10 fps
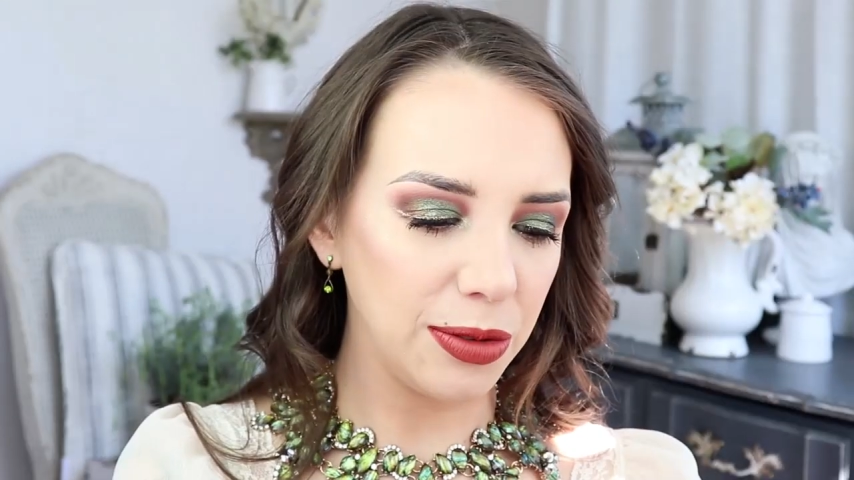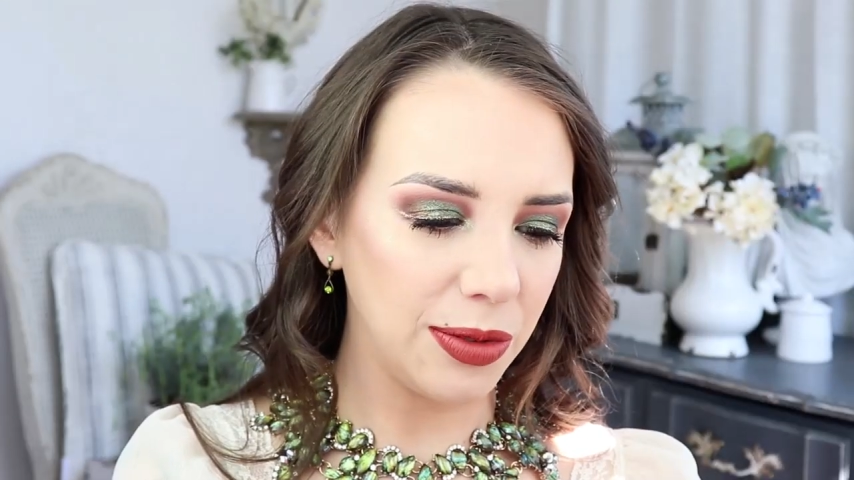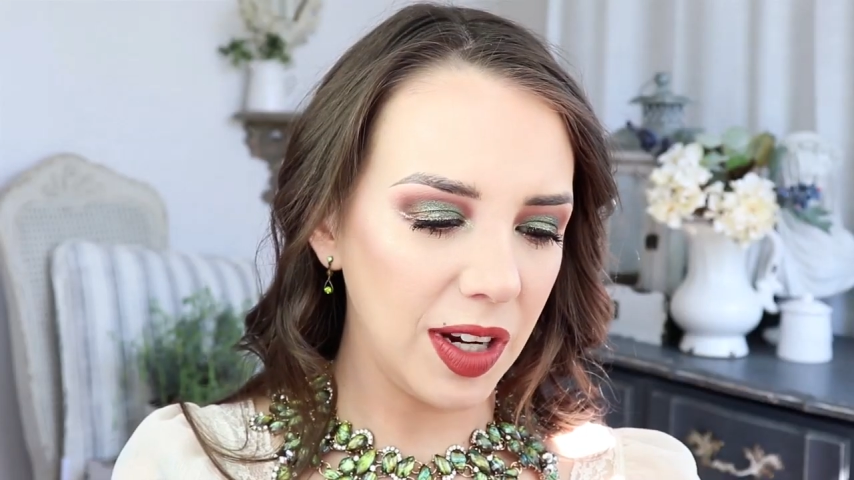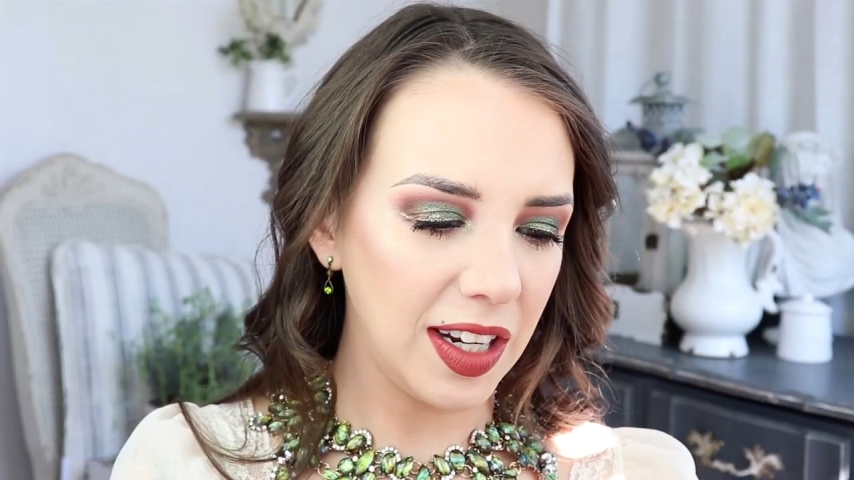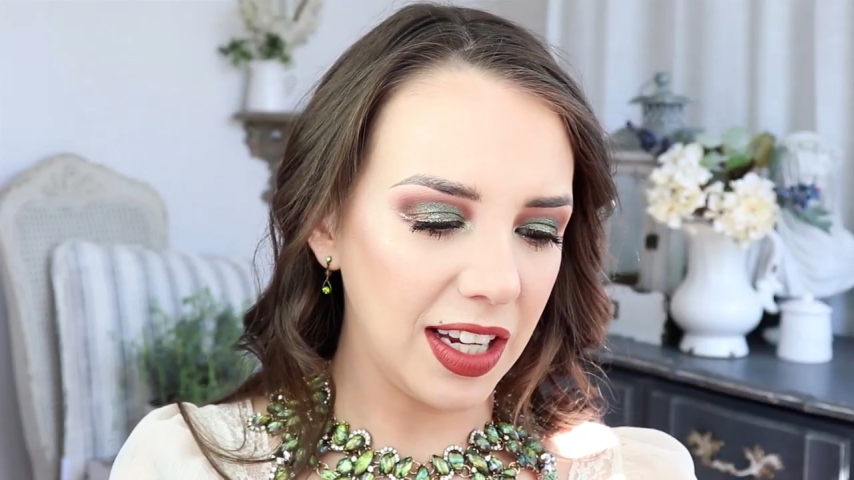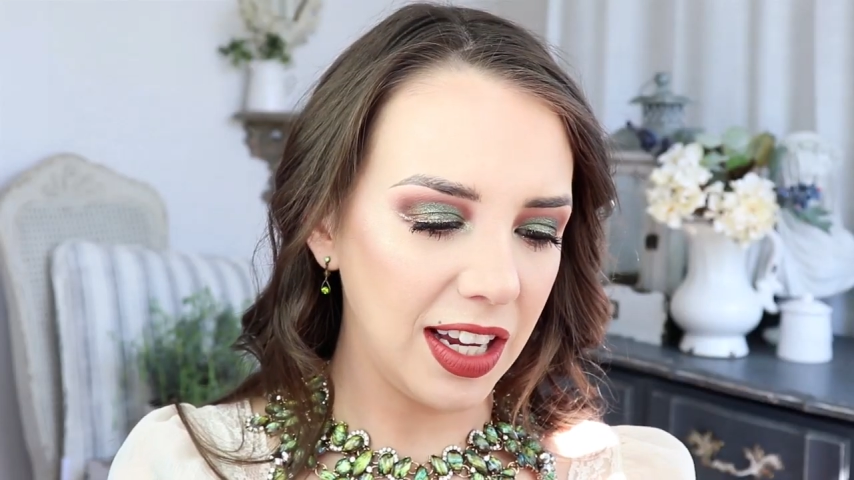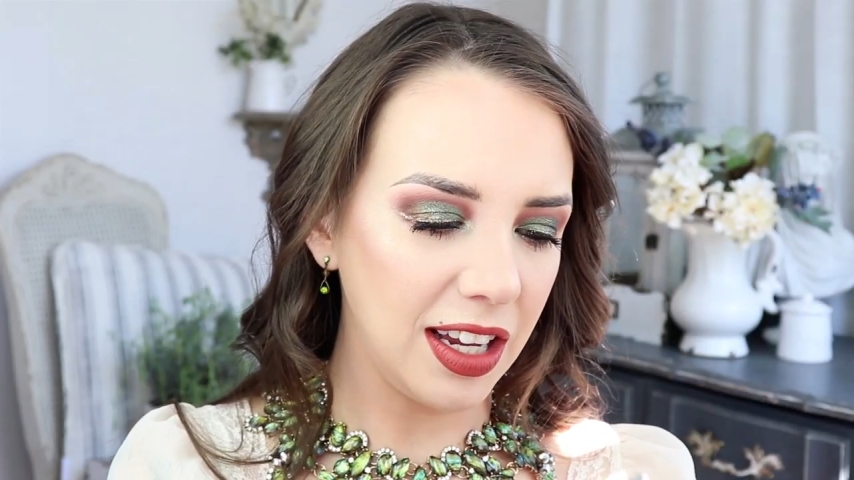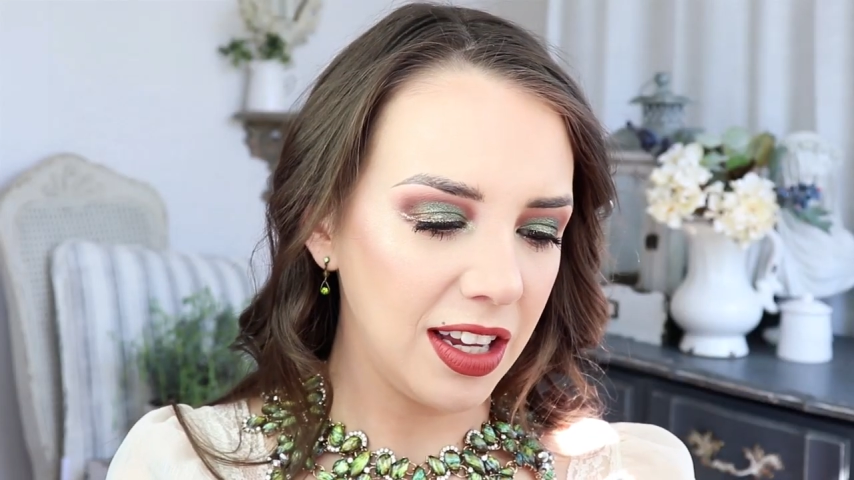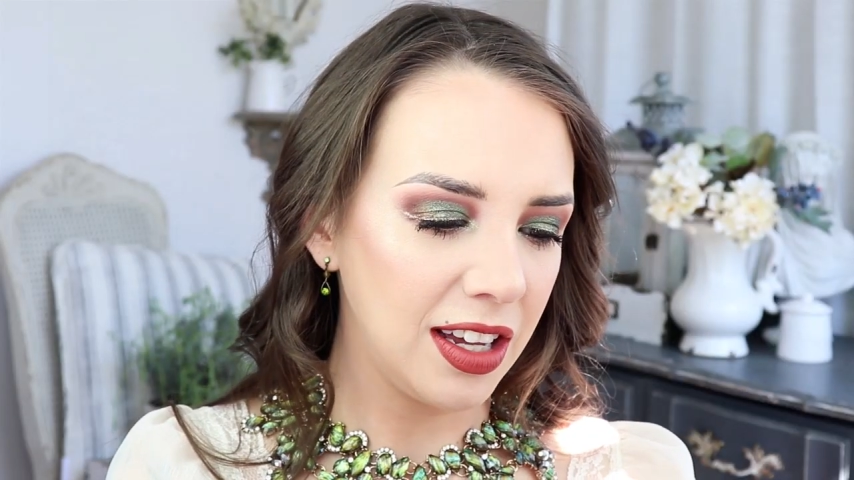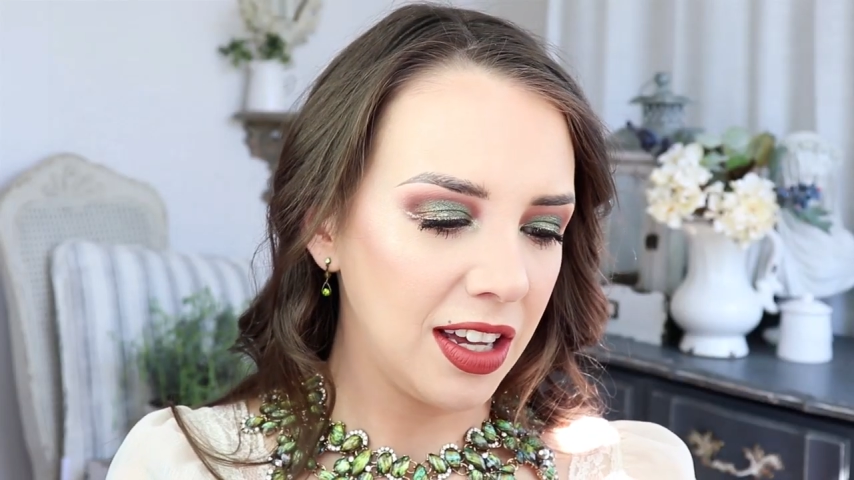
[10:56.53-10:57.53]

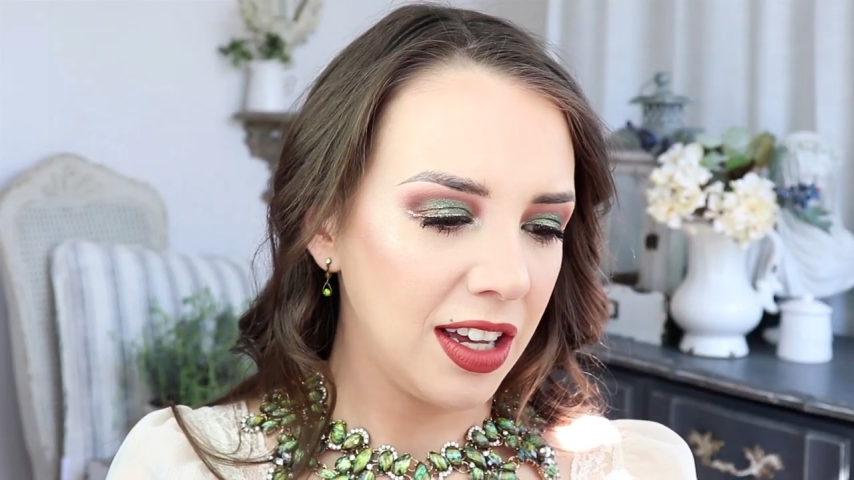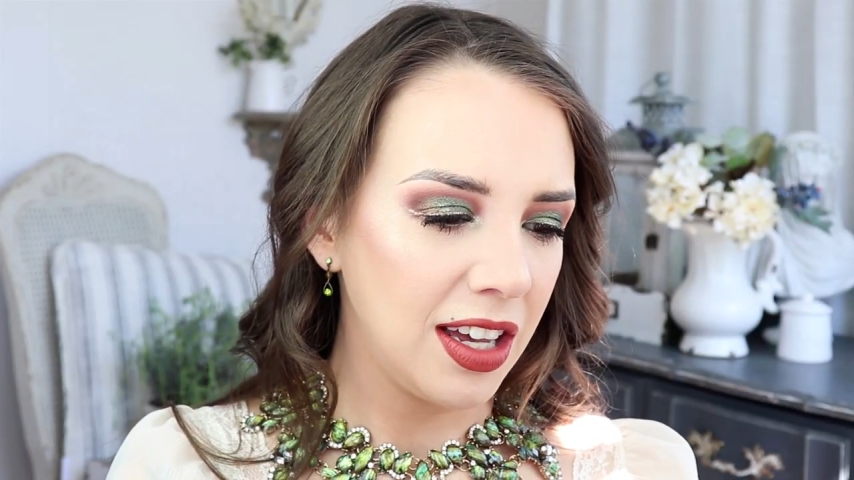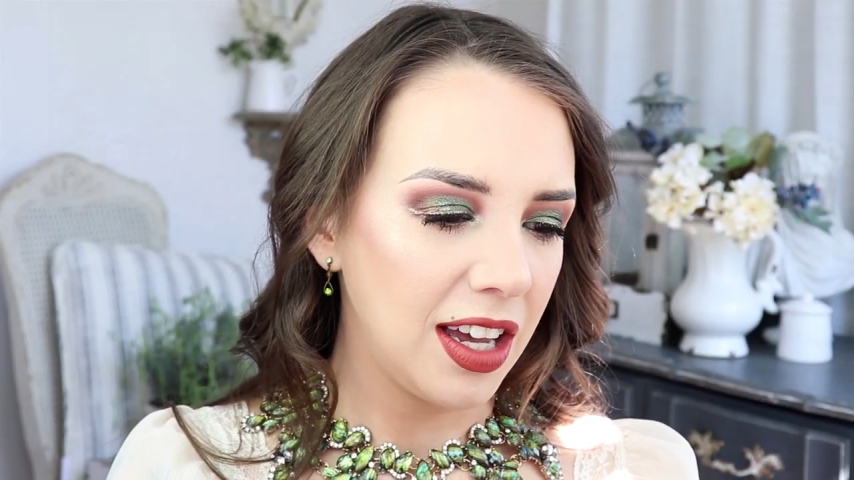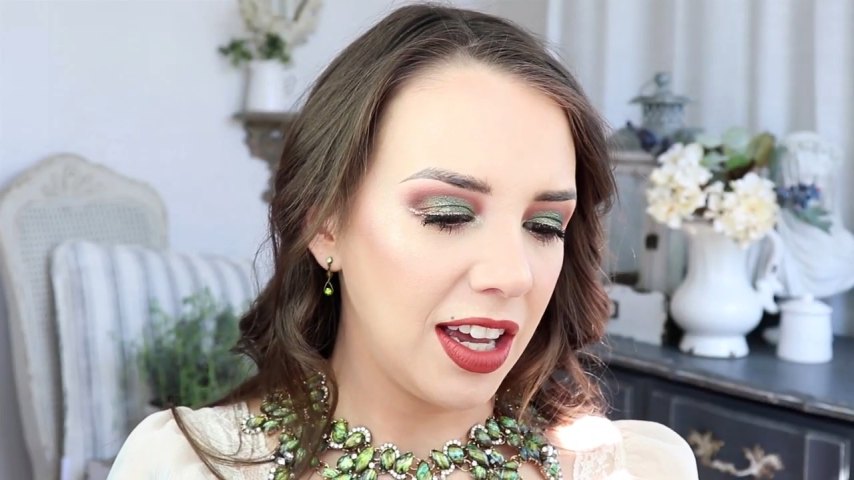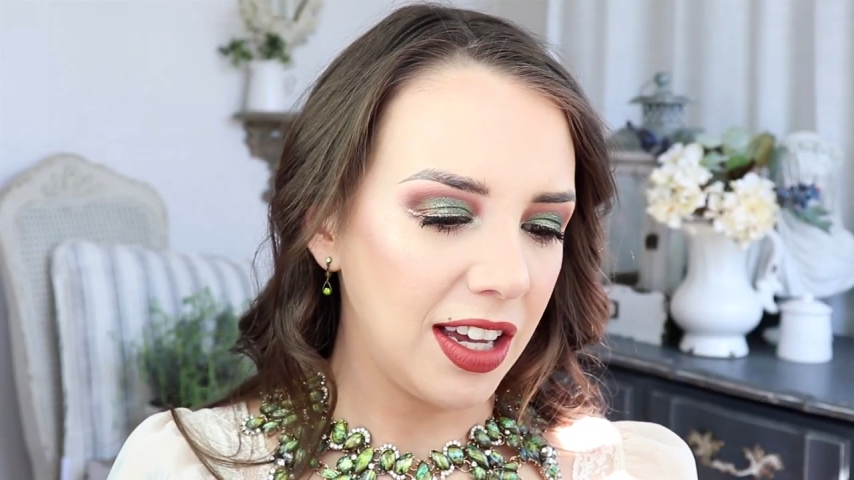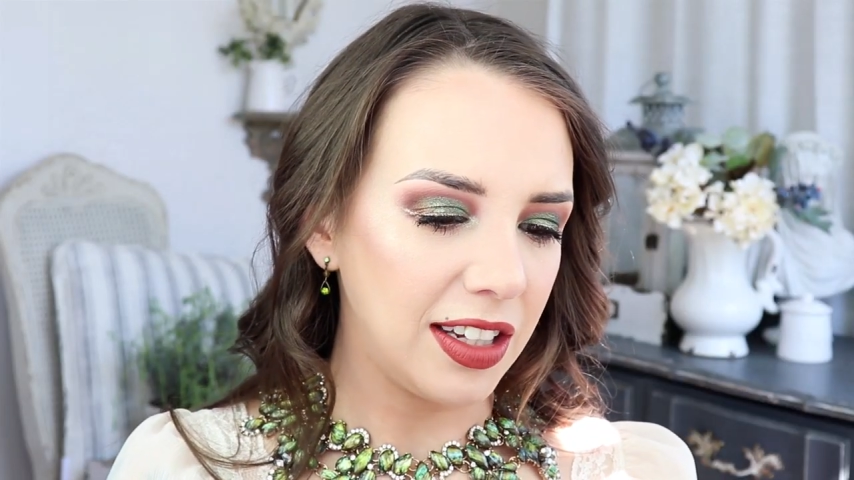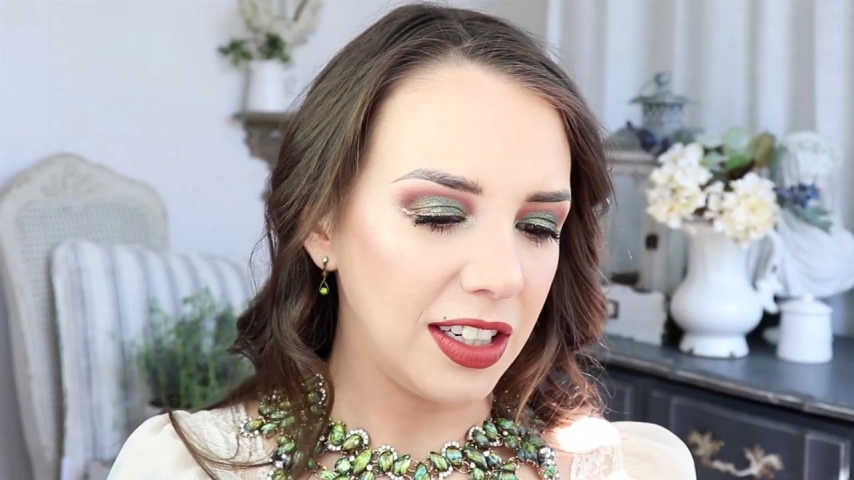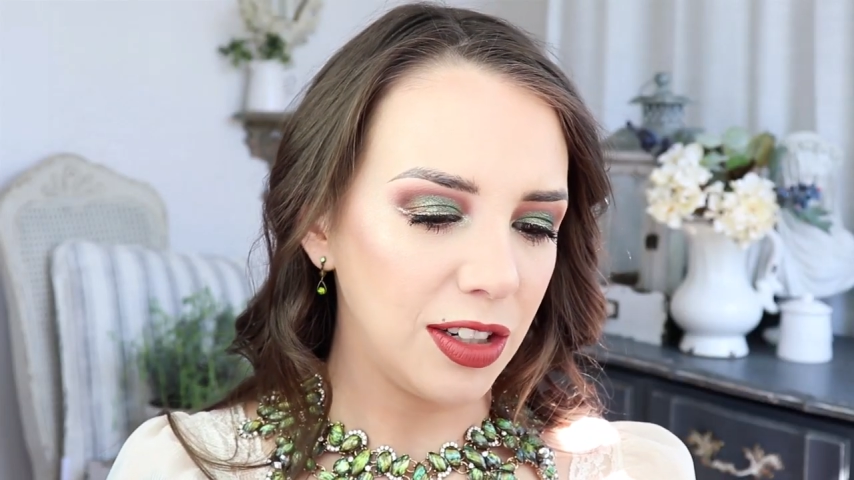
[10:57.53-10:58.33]
already and